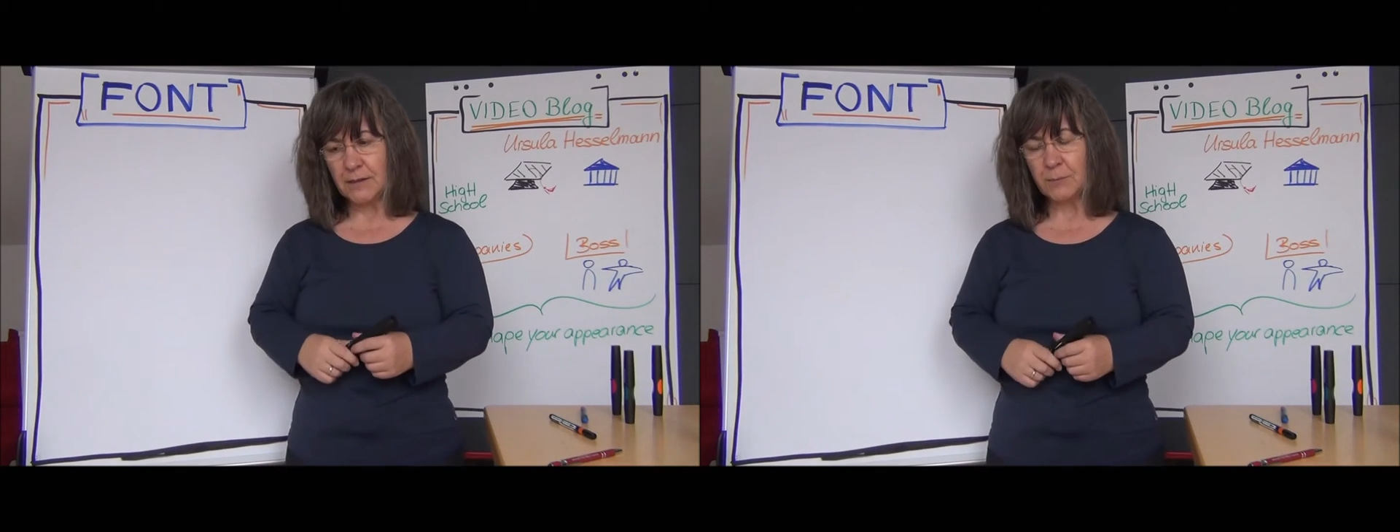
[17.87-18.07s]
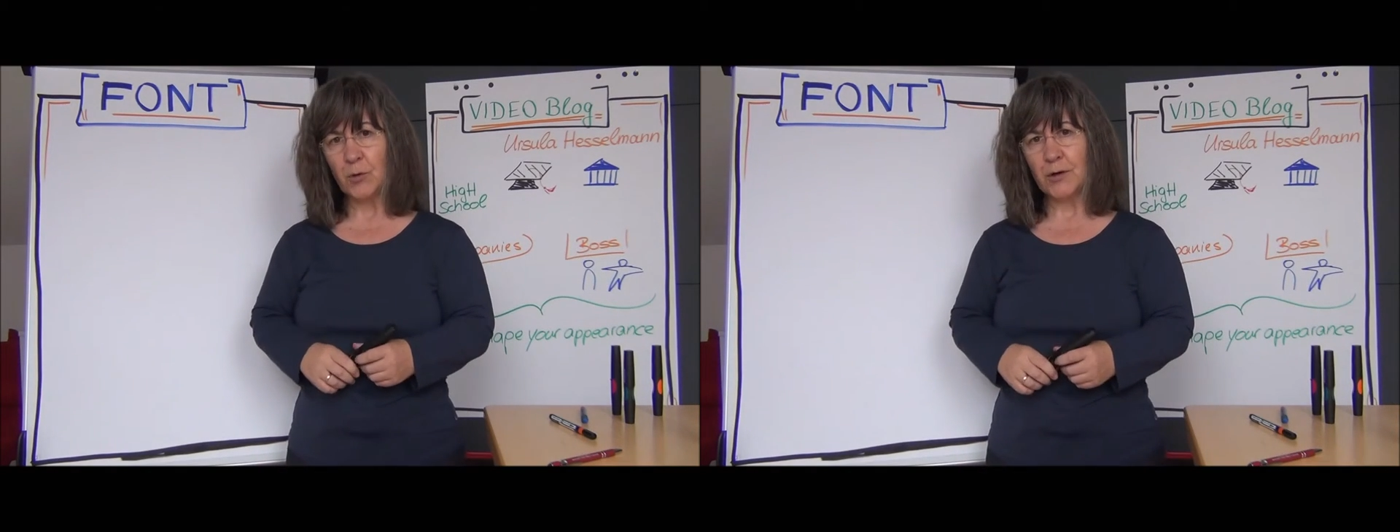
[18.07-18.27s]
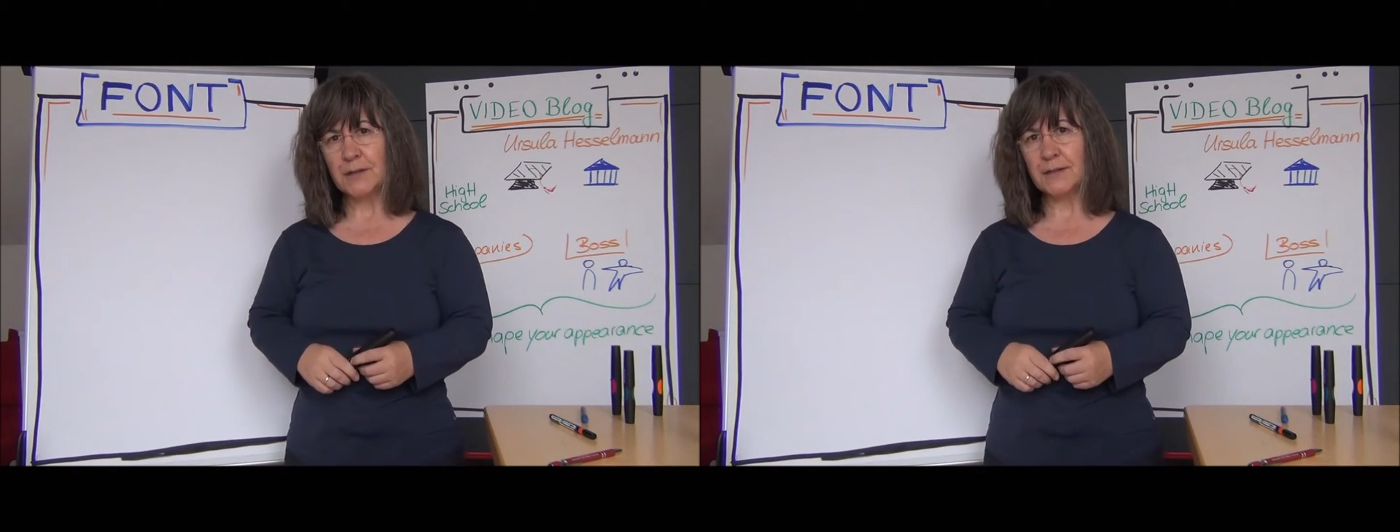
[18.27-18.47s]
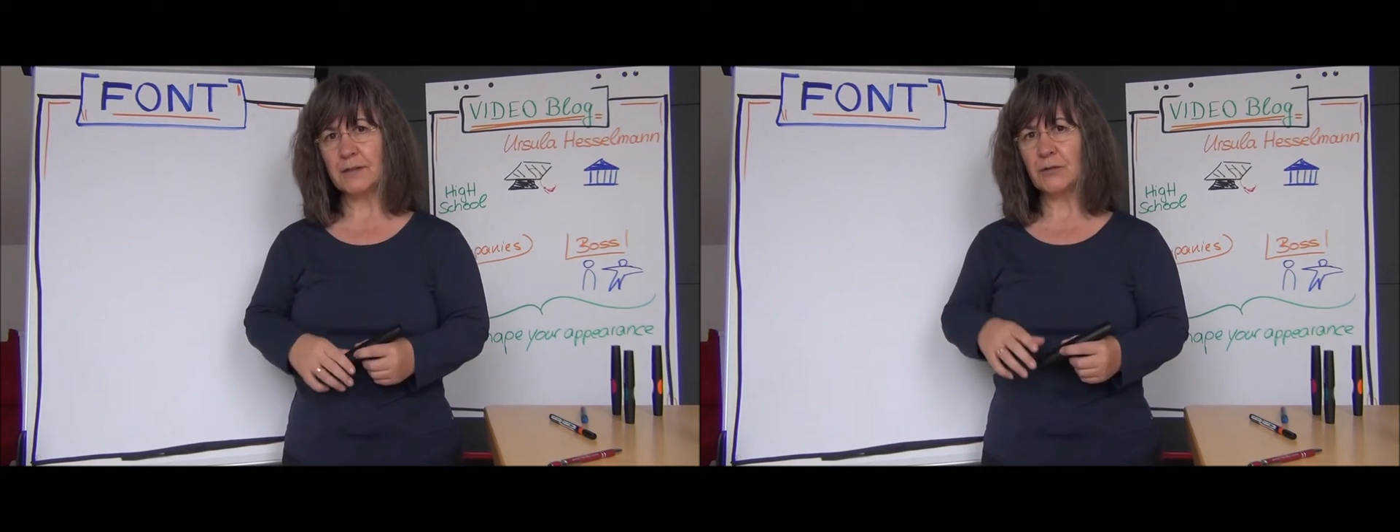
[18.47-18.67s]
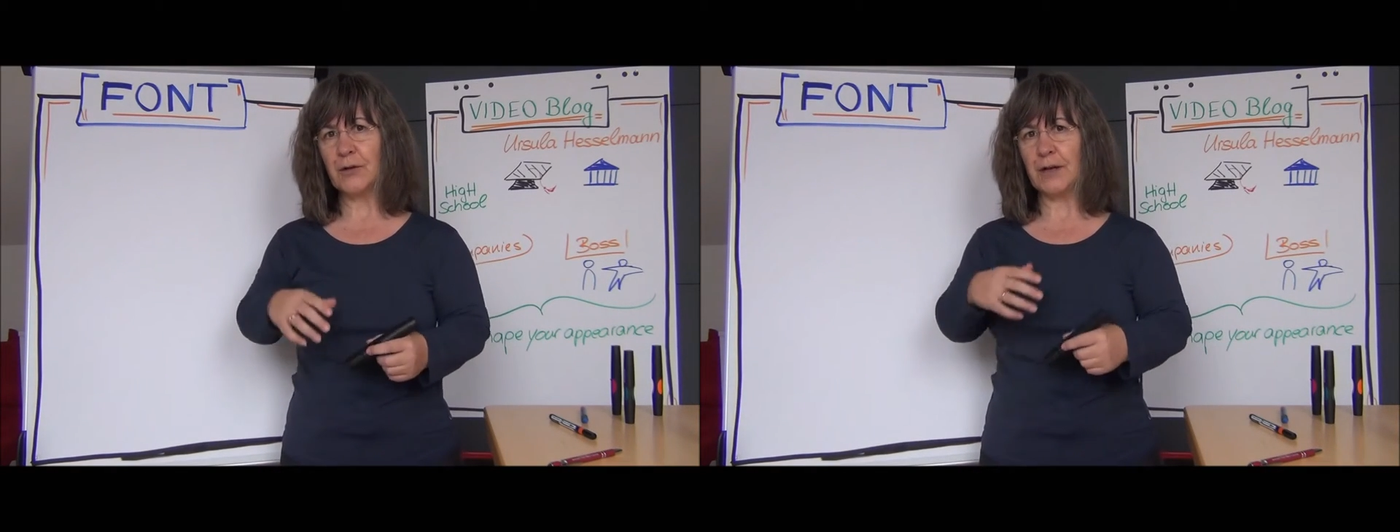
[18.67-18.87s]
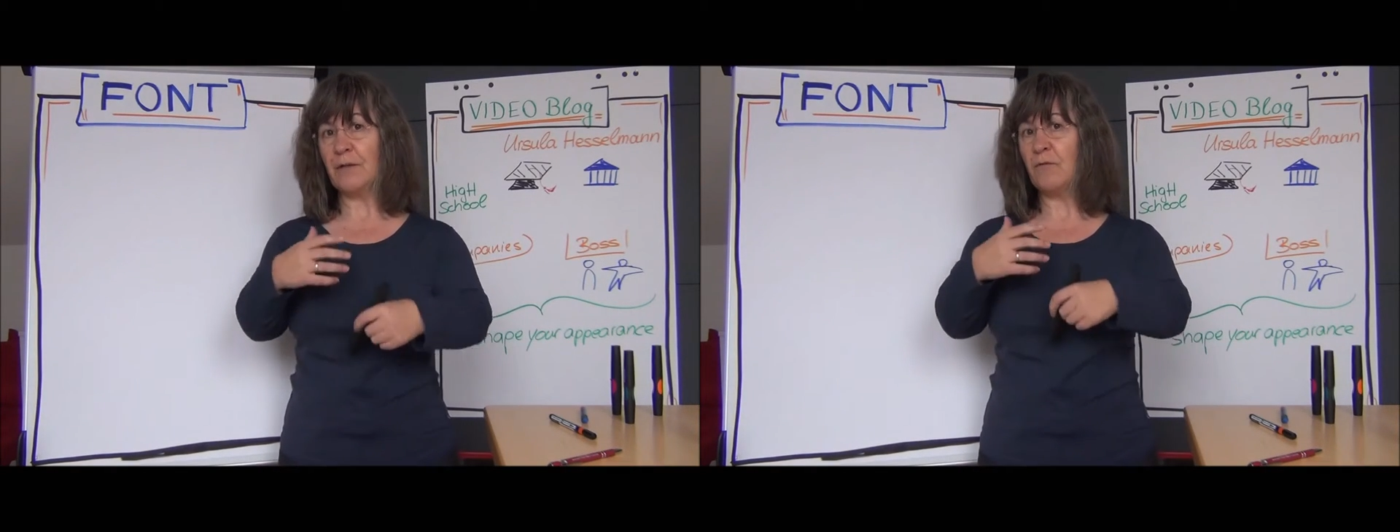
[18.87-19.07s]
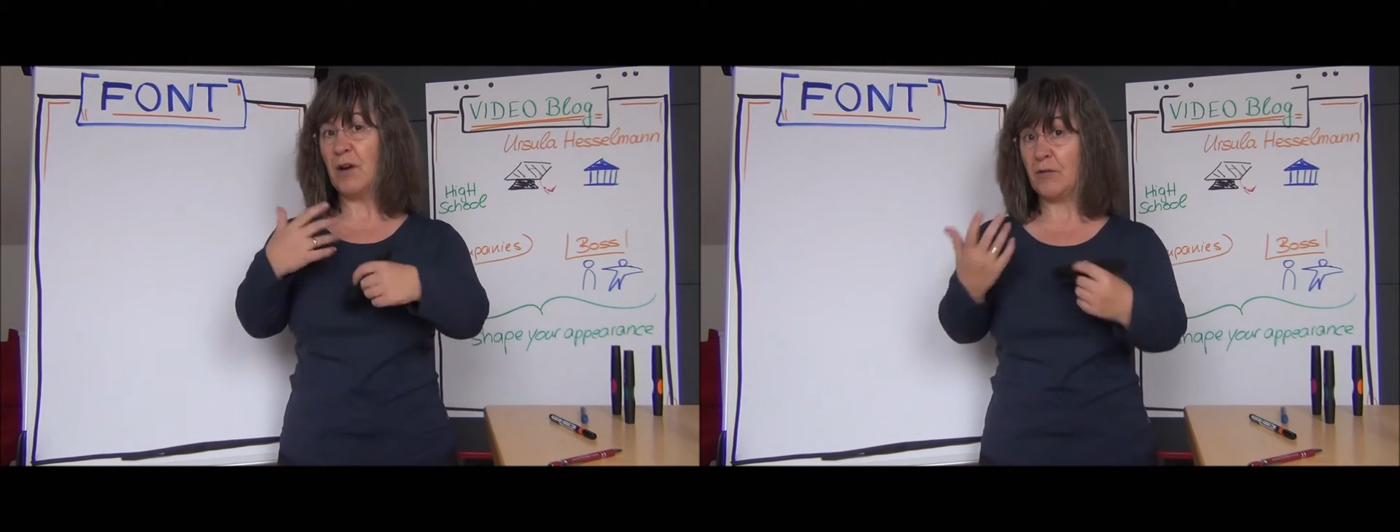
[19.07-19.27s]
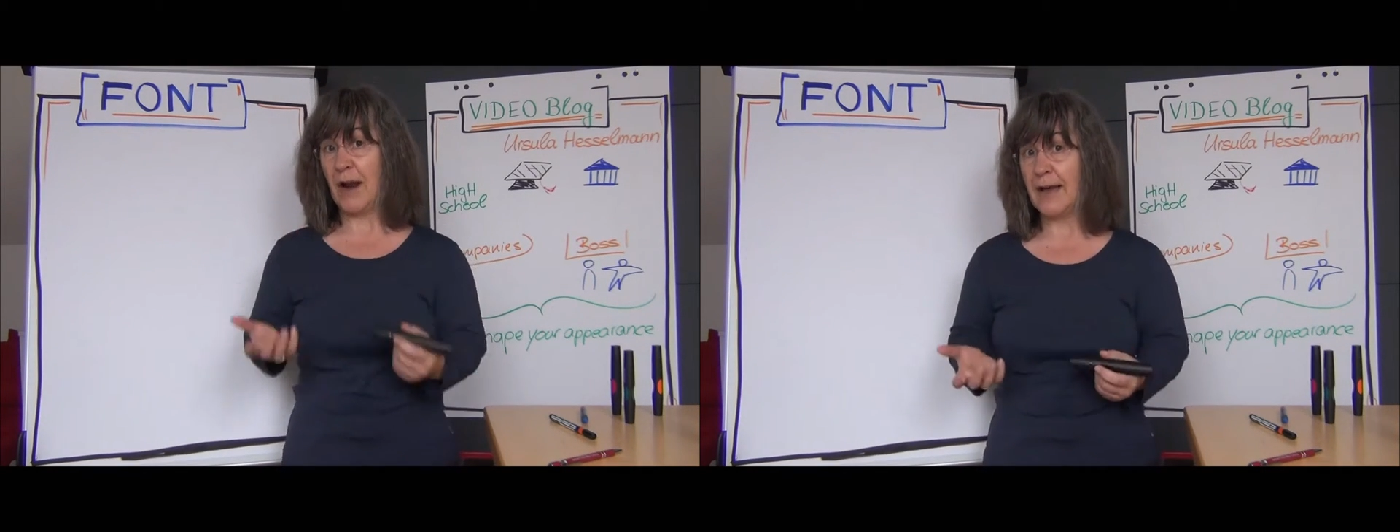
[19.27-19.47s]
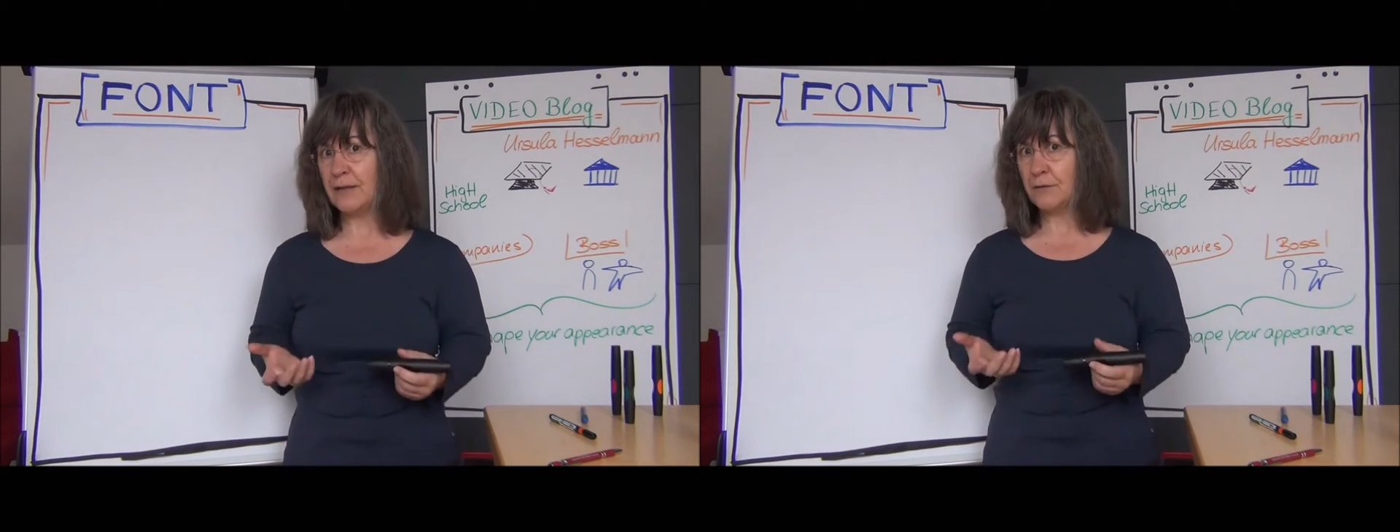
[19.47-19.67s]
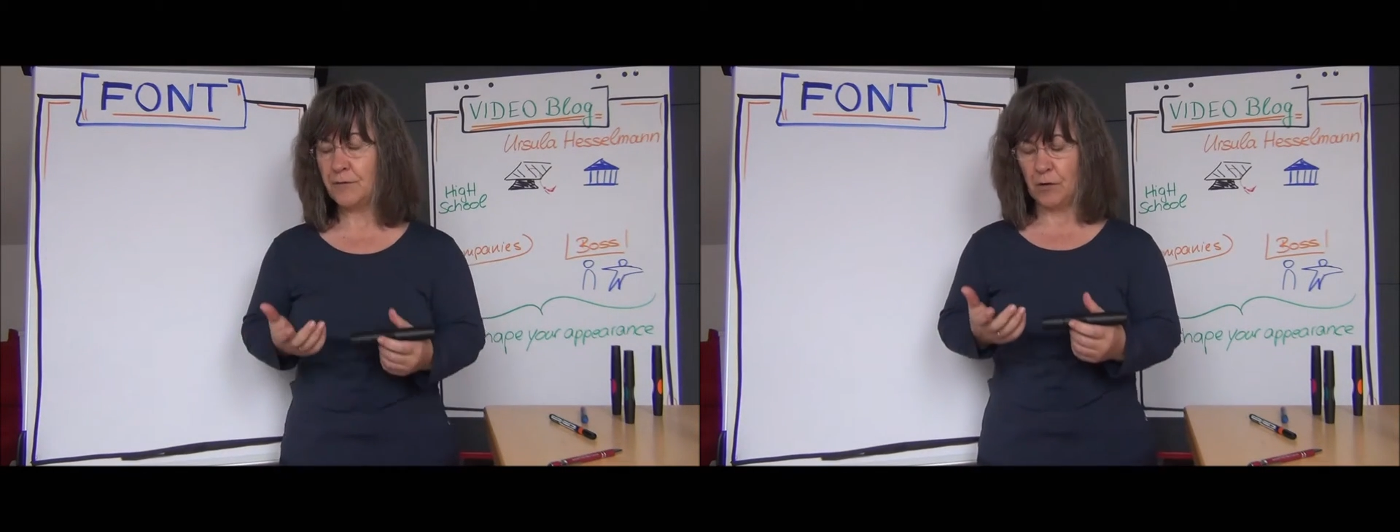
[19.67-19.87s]
it's important that you can
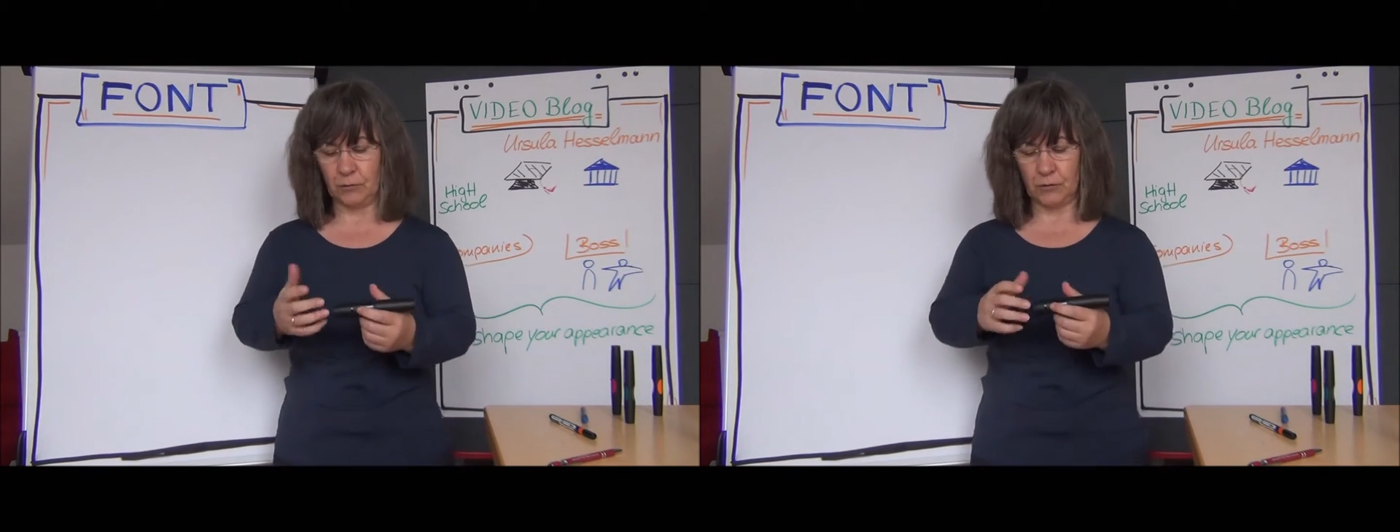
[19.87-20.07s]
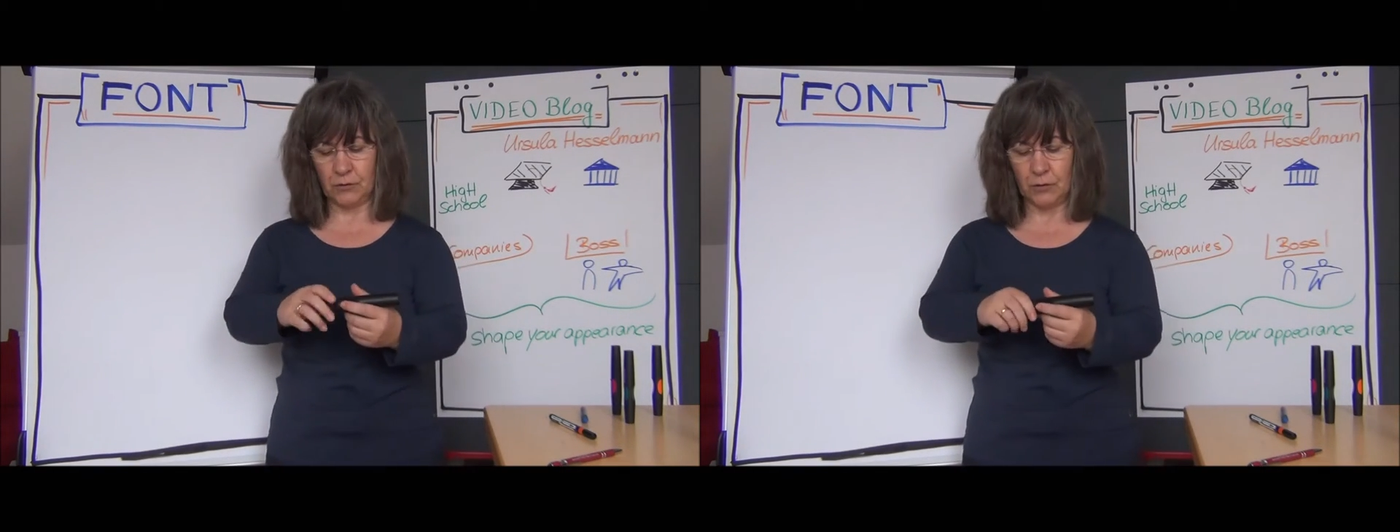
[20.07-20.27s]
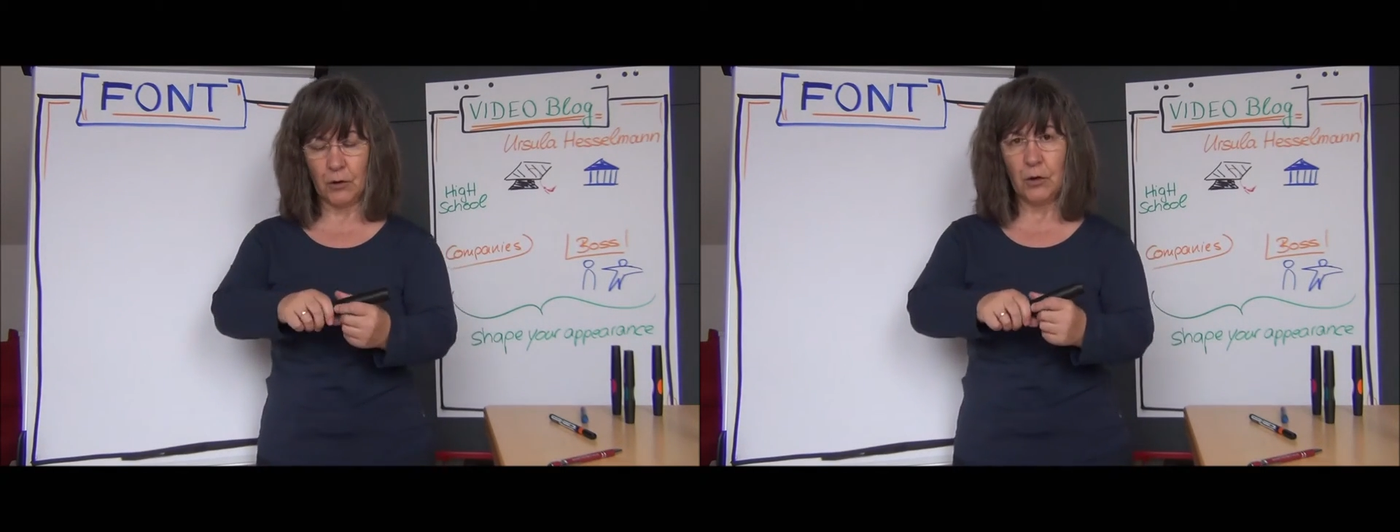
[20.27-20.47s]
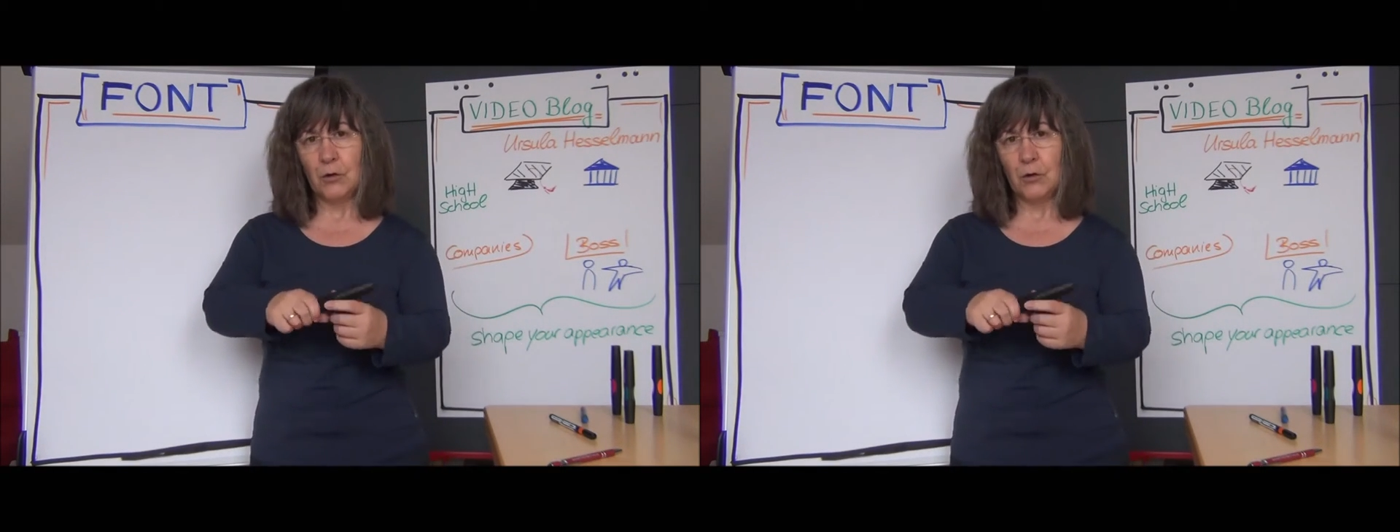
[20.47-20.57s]
vary your fonts.